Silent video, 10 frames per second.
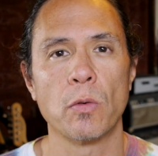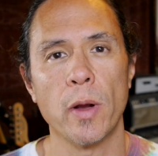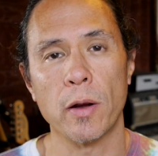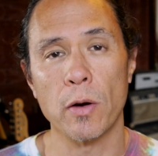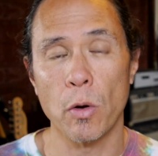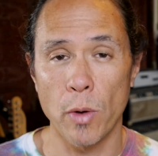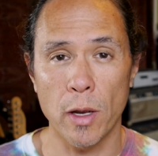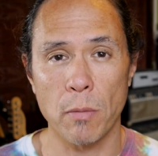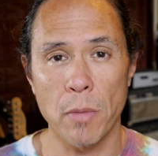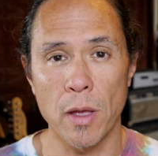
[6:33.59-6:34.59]
Greger
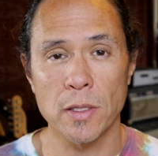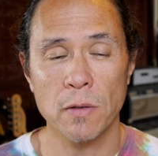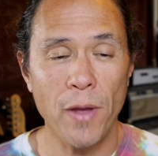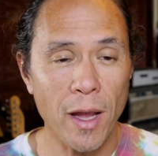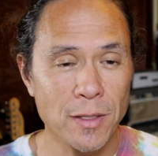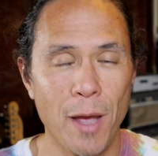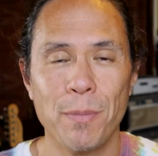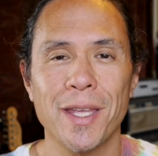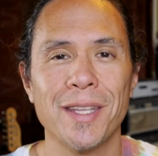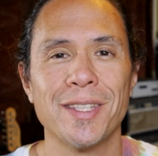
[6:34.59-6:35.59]
recommends. In fact,
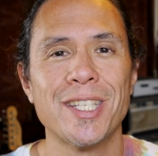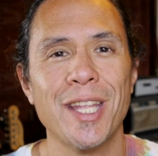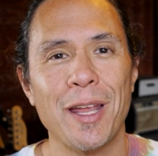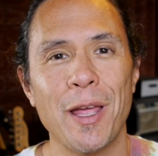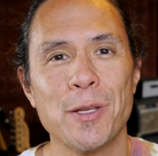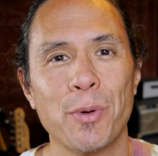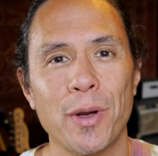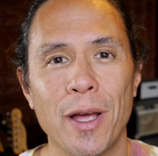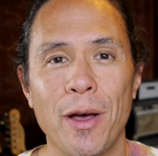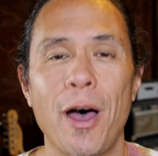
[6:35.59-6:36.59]
I'm getting to that age point now.